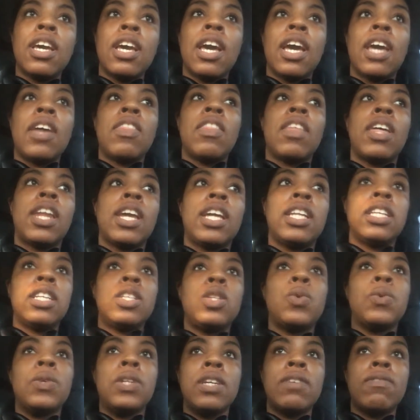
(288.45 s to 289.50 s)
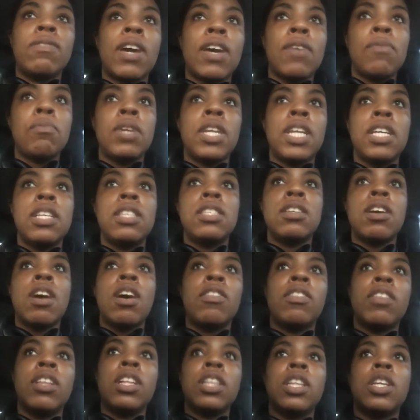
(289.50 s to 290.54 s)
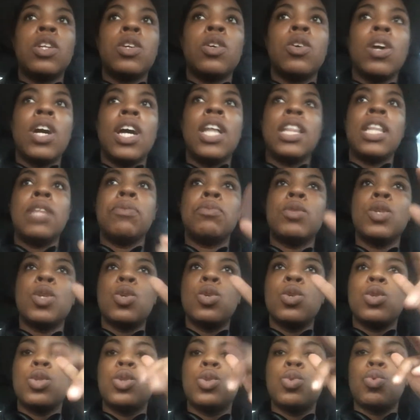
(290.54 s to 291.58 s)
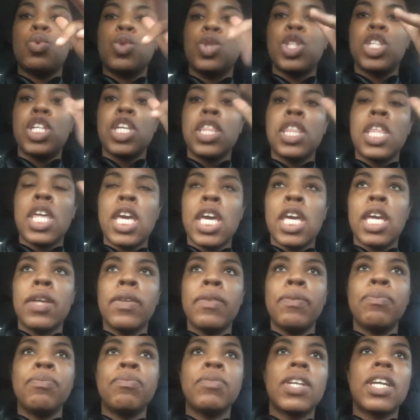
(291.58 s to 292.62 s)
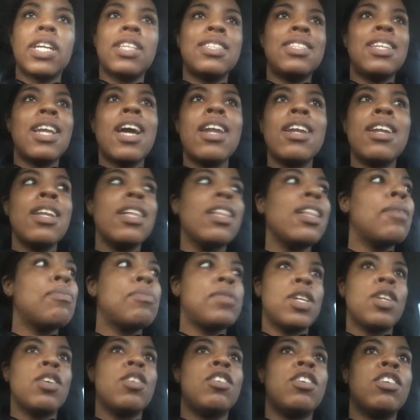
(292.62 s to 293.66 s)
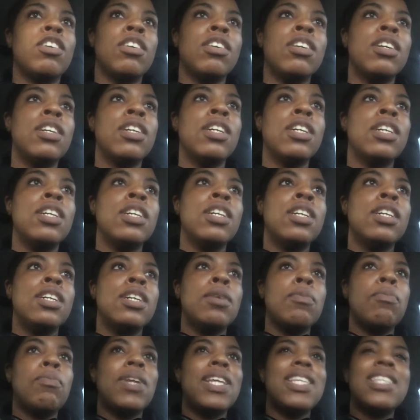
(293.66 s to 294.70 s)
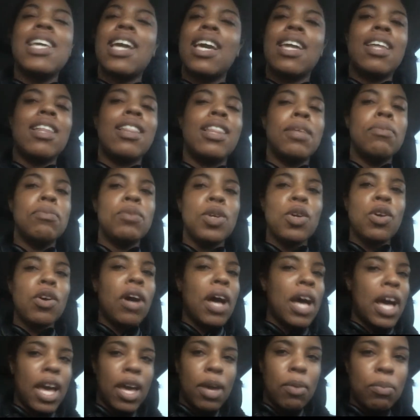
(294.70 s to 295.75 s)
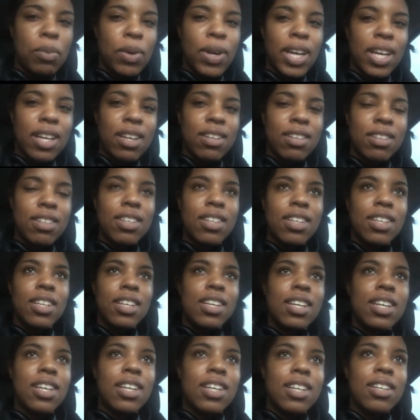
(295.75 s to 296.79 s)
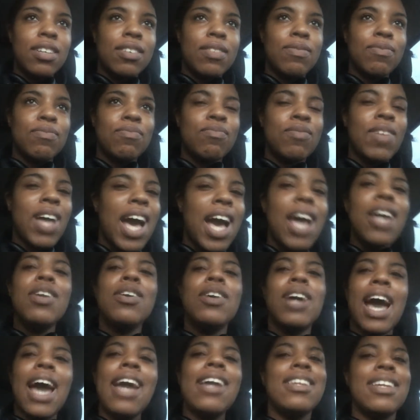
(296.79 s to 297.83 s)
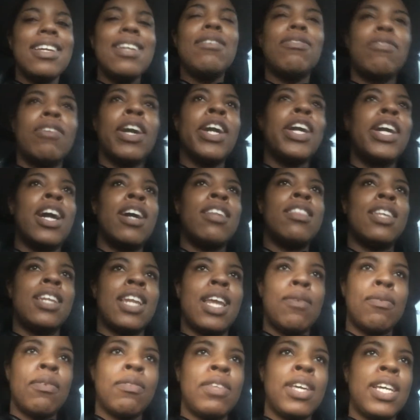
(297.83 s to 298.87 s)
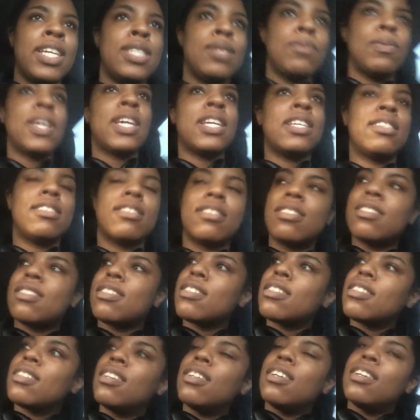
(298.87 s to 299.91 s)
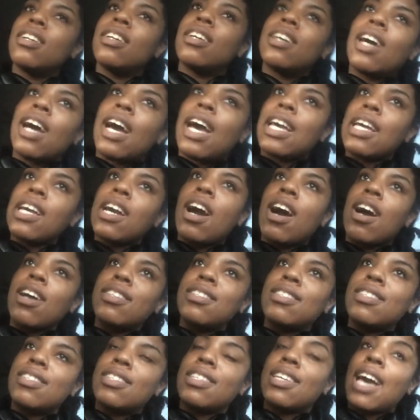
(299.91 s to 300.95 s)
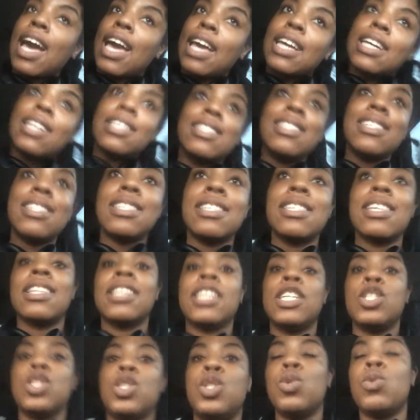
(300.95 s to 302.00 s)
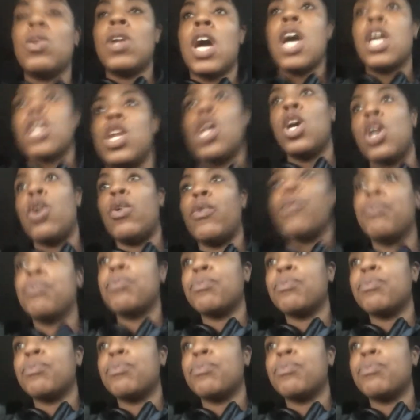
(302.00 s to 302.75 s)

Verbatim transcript: and then I did twenty-five minutes on the little elliptical swooshy thing. It's not an elliptical, but it's like an elliptical hybrid. I don't I need to figure out the name of this because I cons I consistently do not know.